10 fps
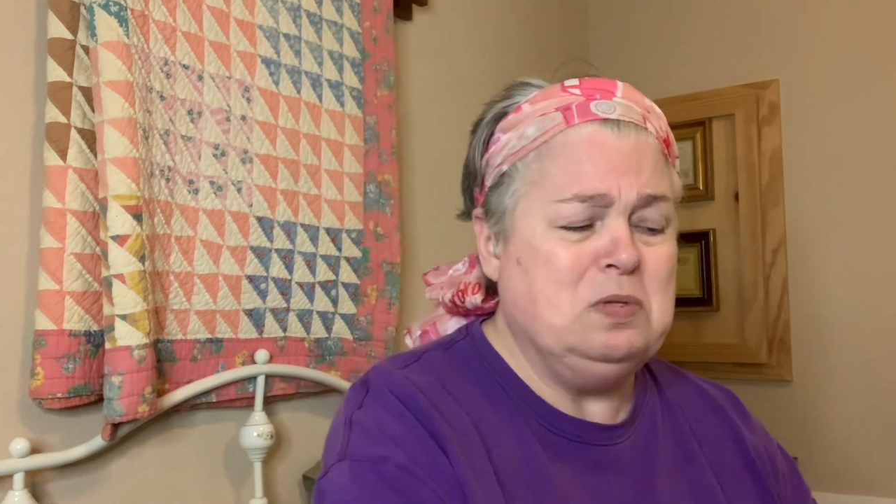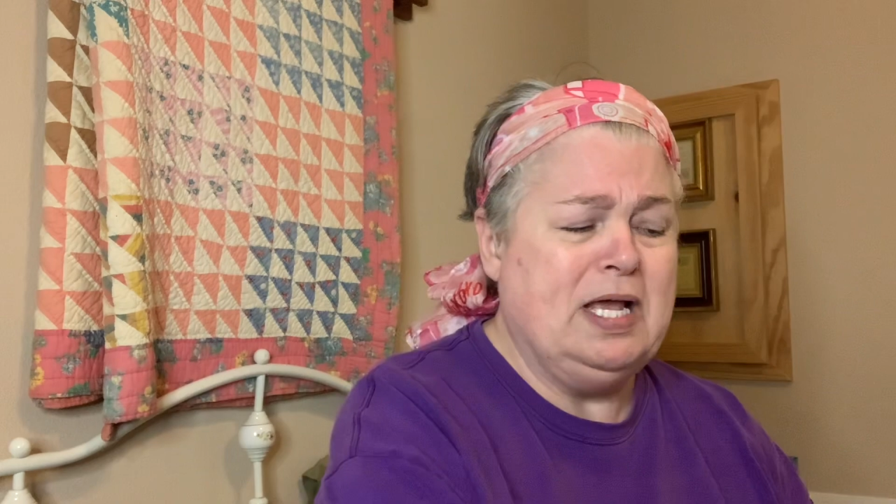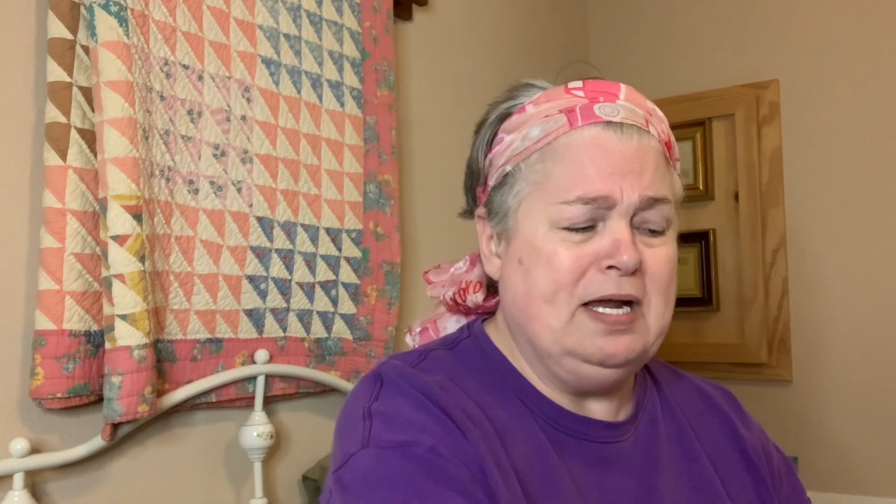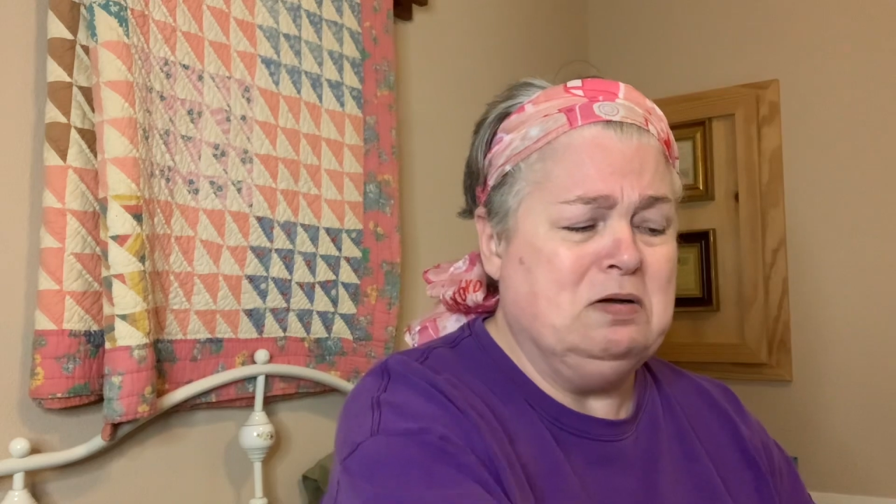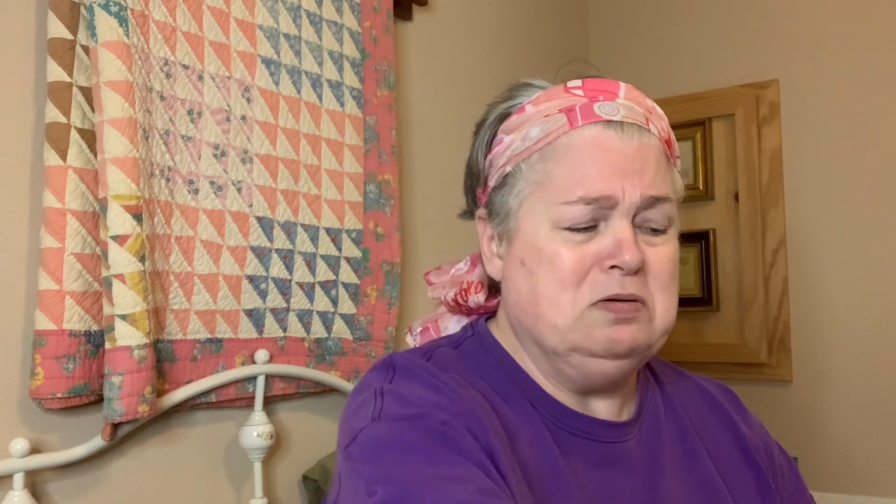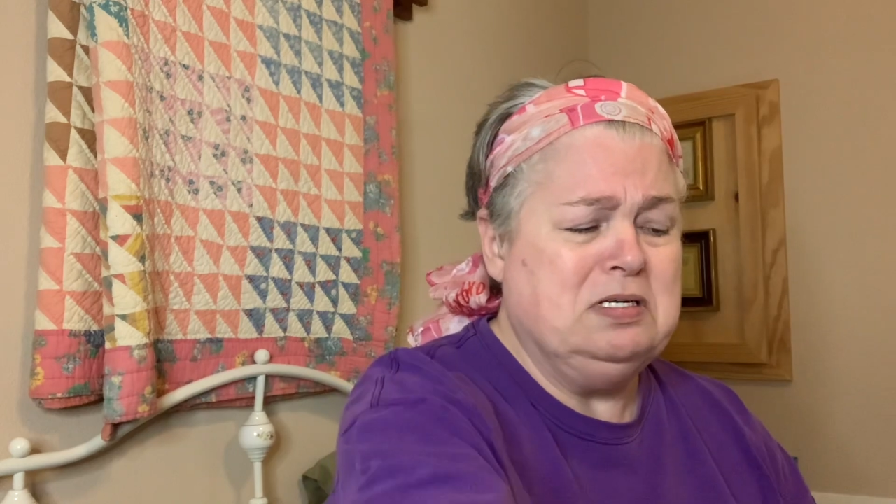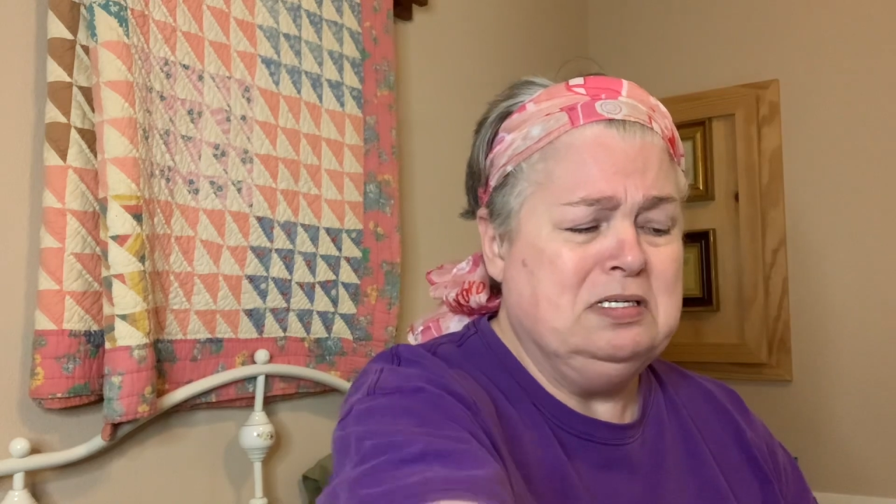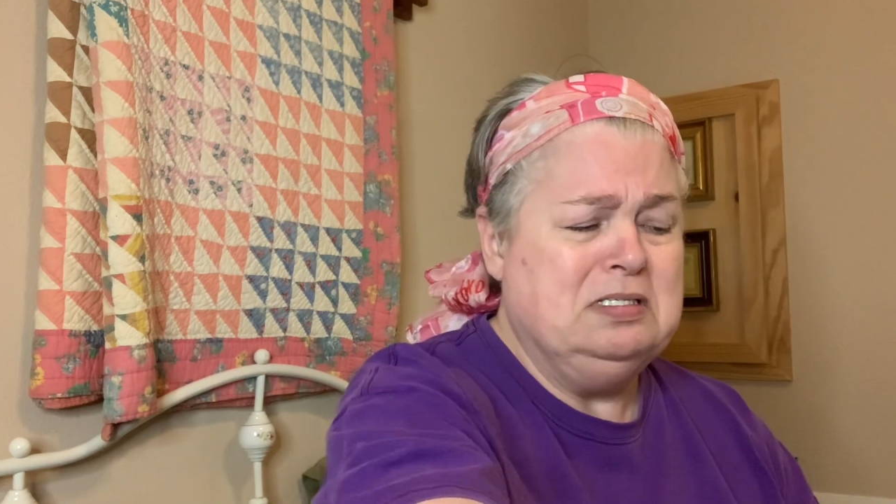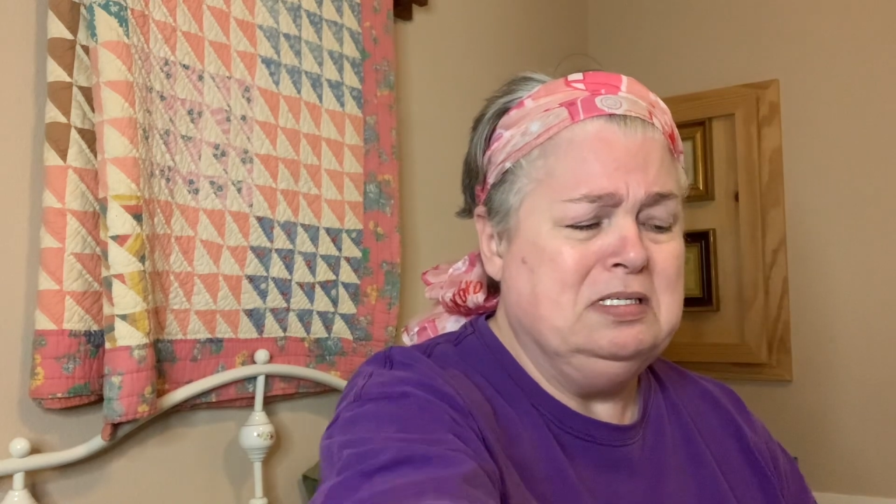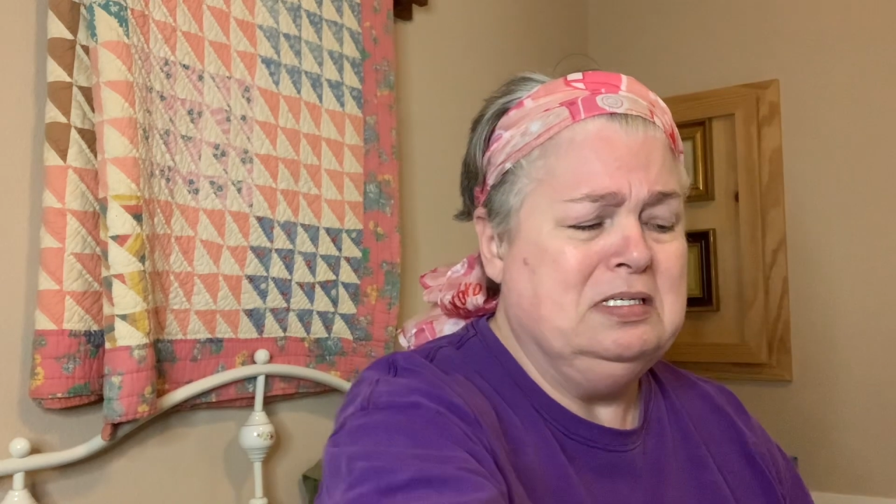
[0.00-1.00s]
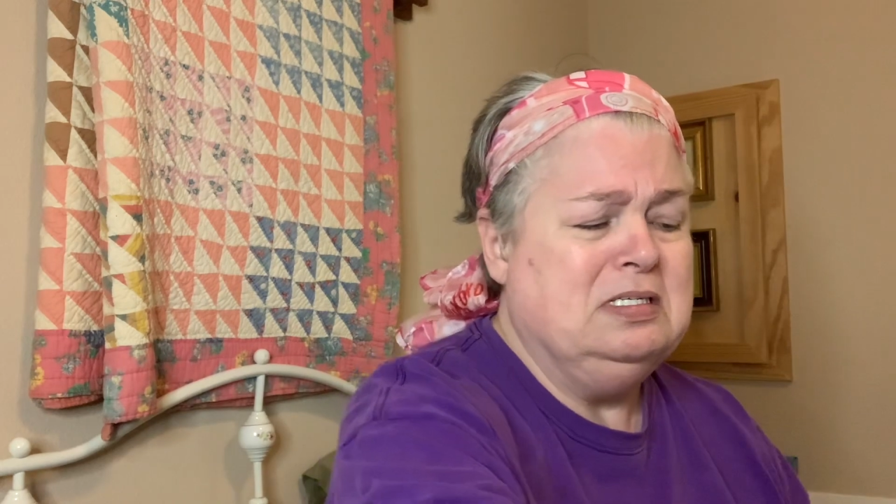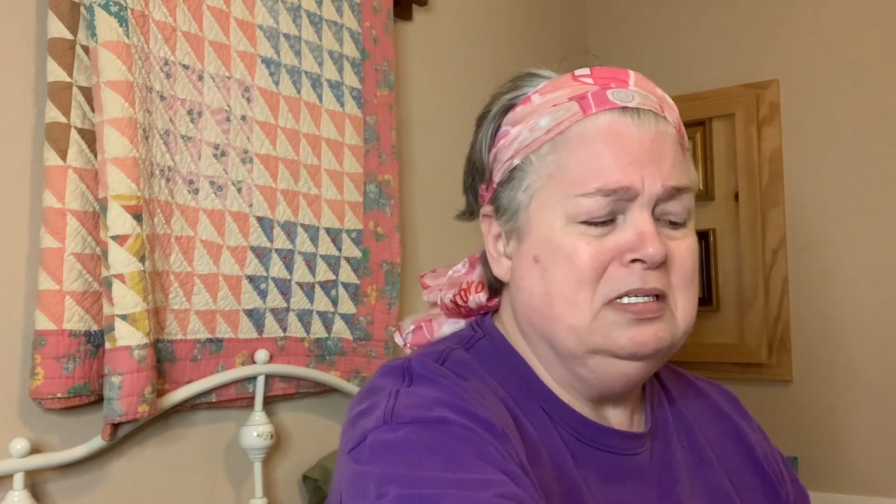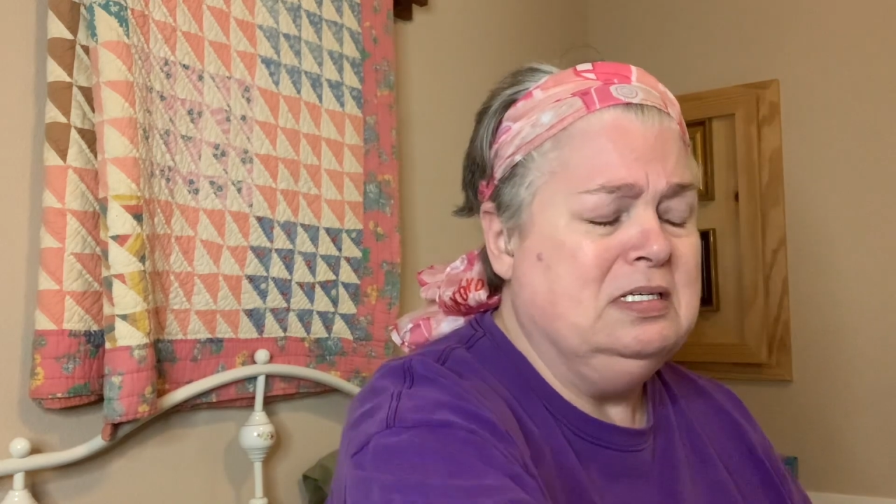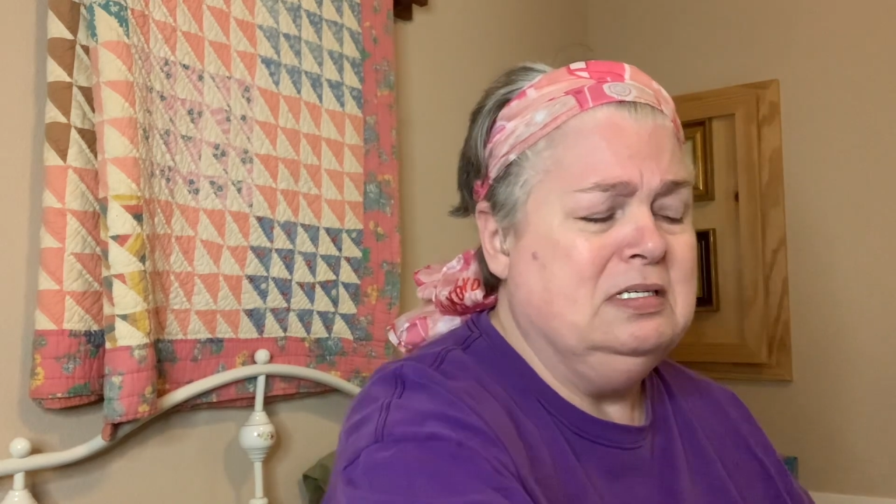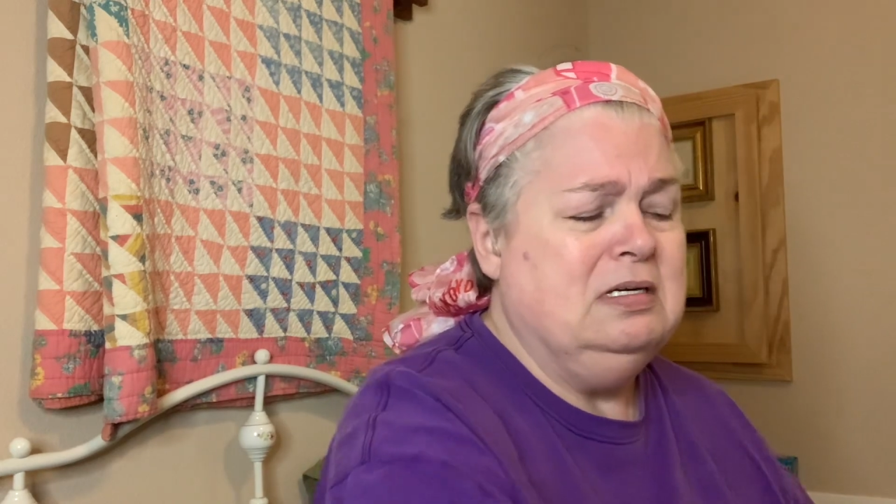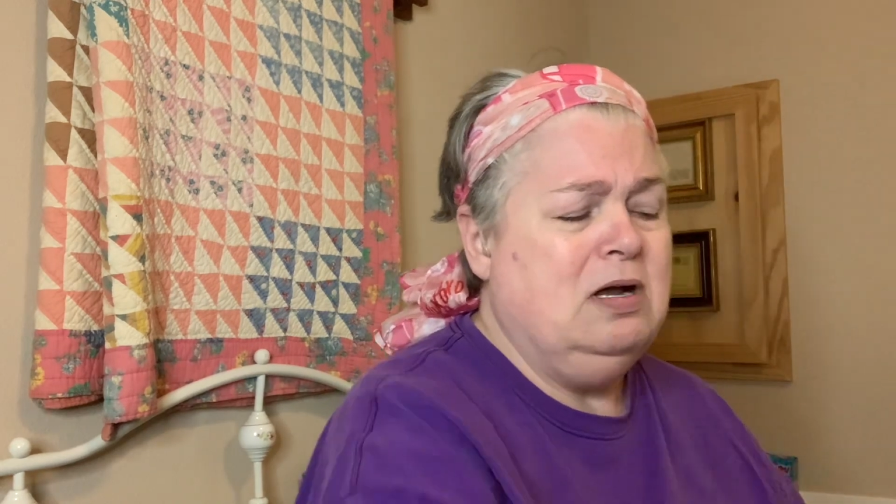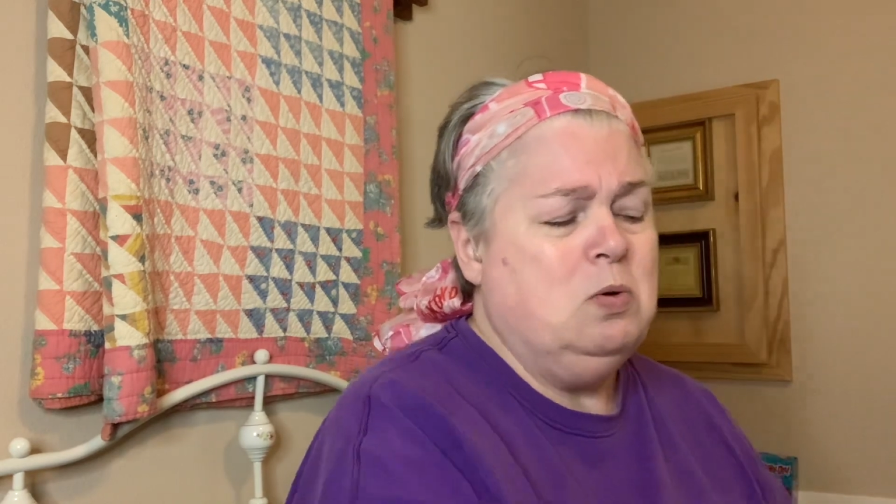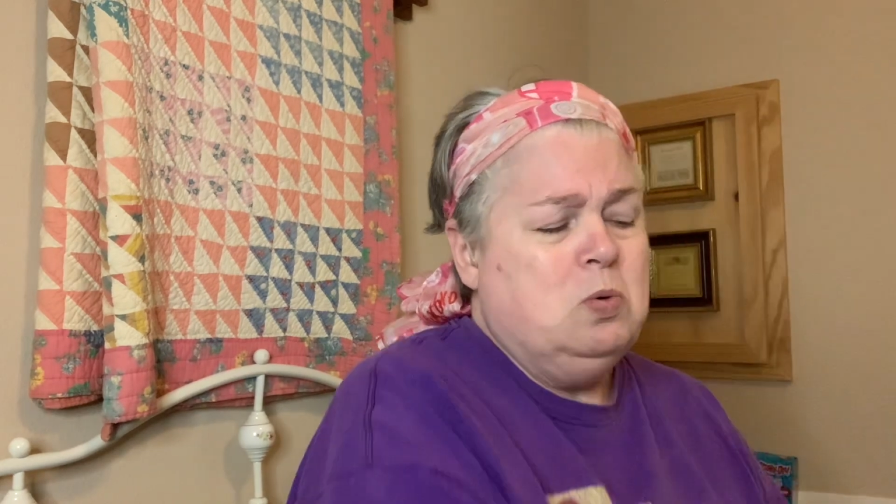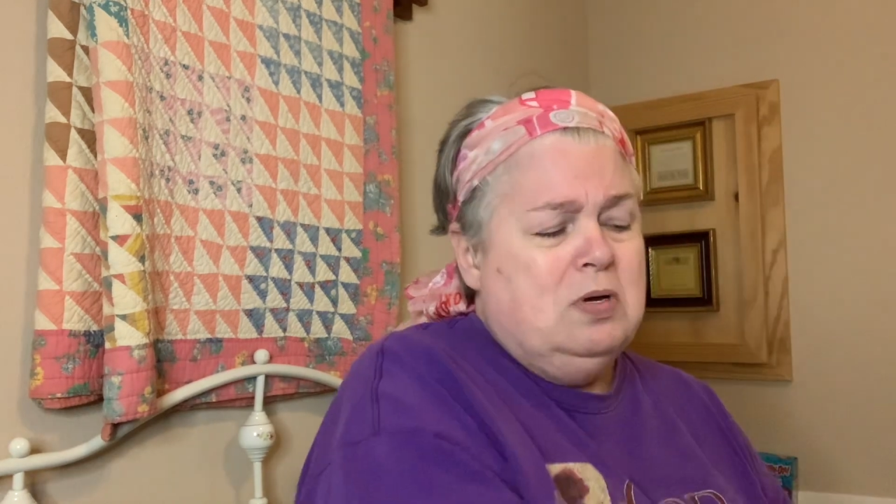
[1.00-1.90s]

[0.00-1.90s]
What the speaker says: loud. Oh,